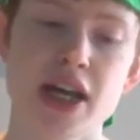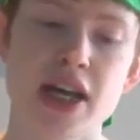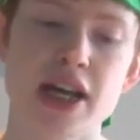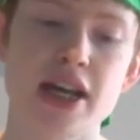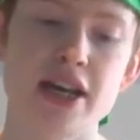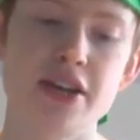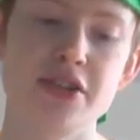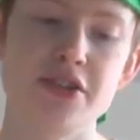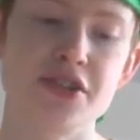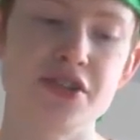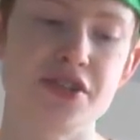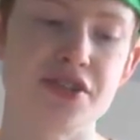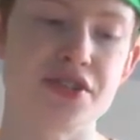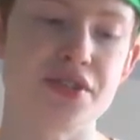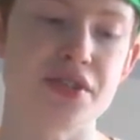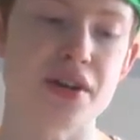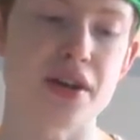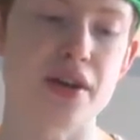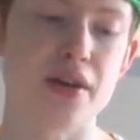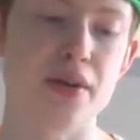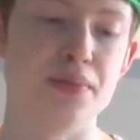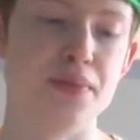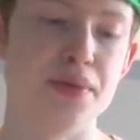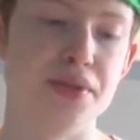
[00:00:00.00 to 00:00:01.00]
it just
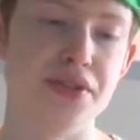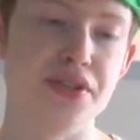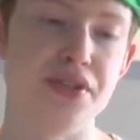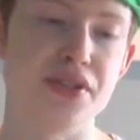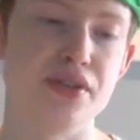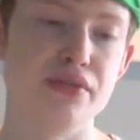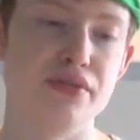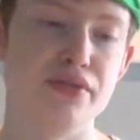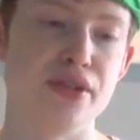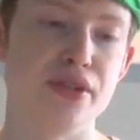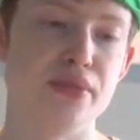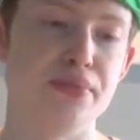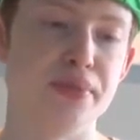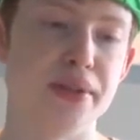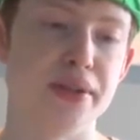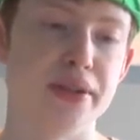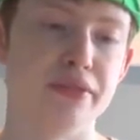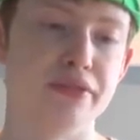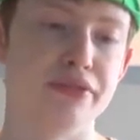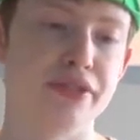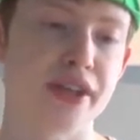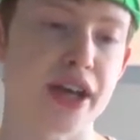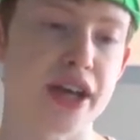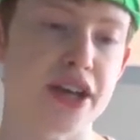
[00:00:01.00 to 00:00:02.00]
opened YouTube
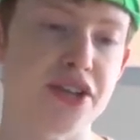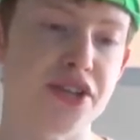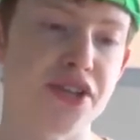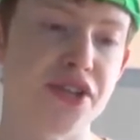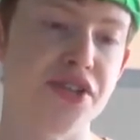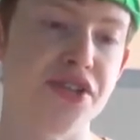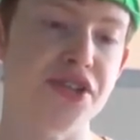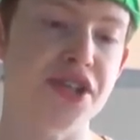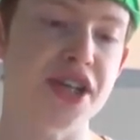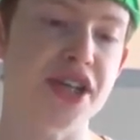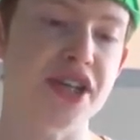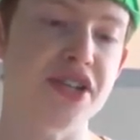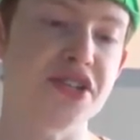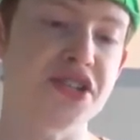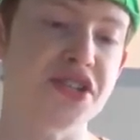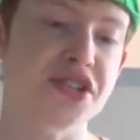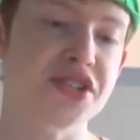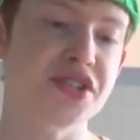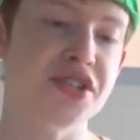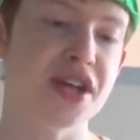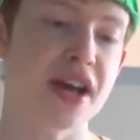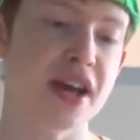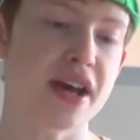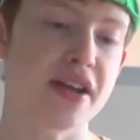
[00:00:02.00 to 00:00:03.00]
notifications
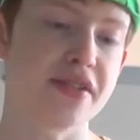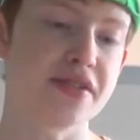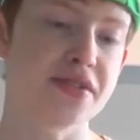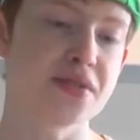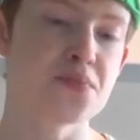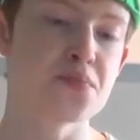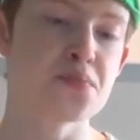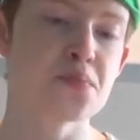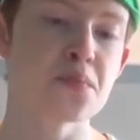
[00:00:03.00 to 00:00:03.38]
instead.